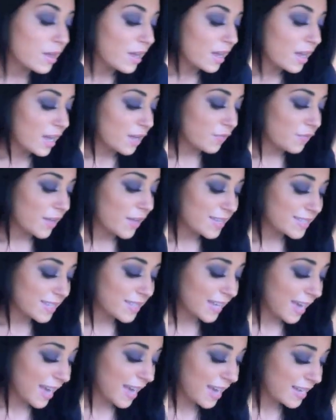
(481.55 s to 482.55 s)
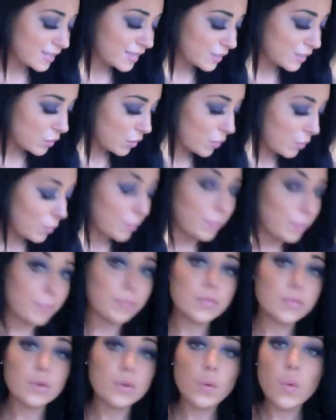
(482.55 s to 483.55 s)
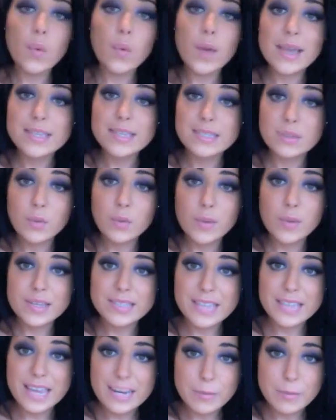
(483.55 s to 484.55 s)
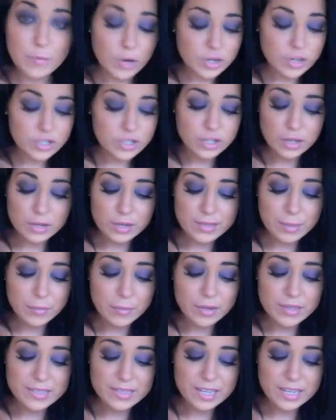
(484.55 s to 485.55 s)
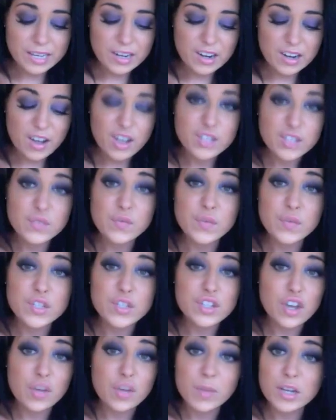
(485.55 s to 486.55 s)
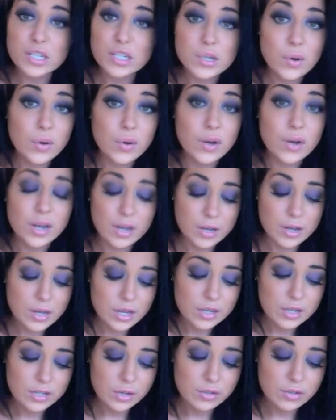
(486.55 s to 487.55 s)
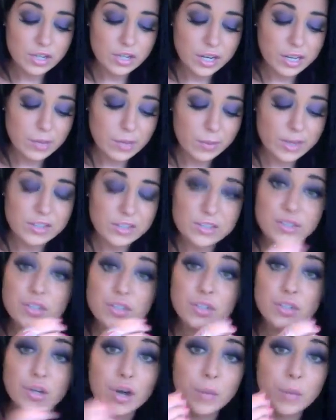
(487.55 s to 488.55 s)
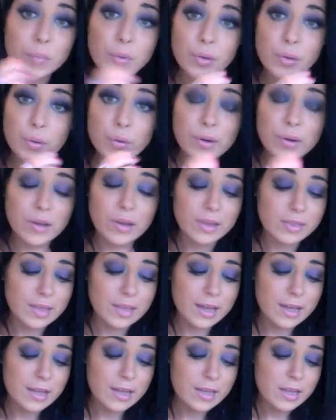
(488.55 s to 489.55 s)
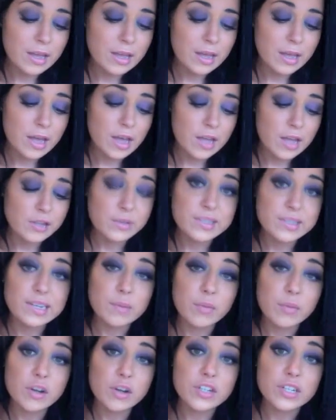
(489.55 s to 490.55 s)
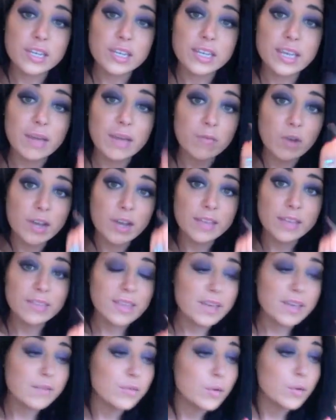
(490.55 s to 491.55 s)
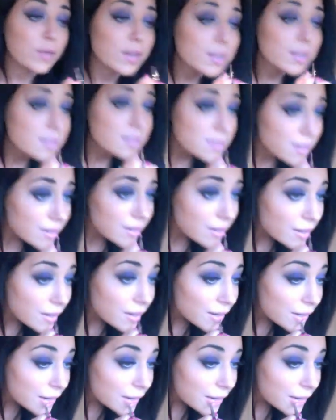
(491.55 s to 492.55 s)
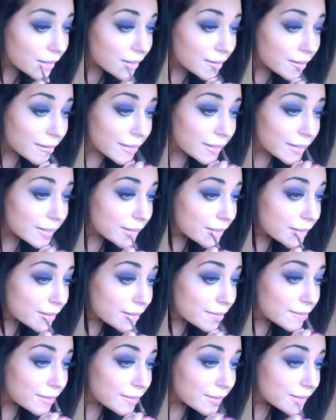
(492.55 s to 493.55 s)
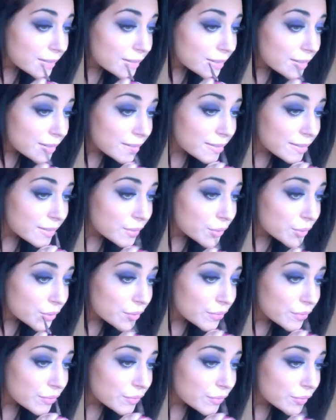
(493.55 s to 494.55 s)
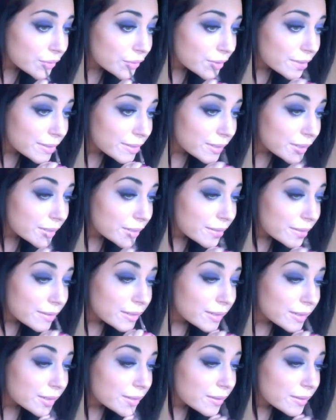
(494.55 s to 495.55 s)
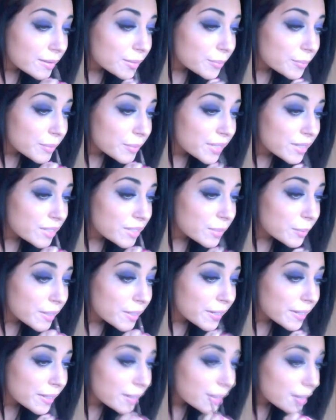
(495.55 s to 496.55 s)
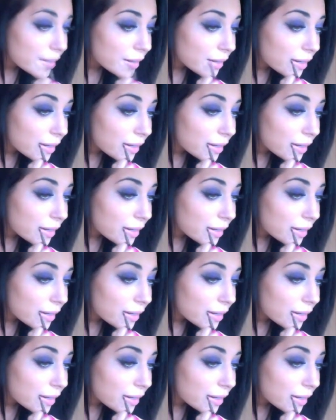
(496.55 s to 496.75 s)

If that's the case, always get a lip brush and go down because it can last for so much longer. Don't chuck it away just because you can't put it on like that. Use a lip brush and get right in there for that. So this is like a sort of peachy pink.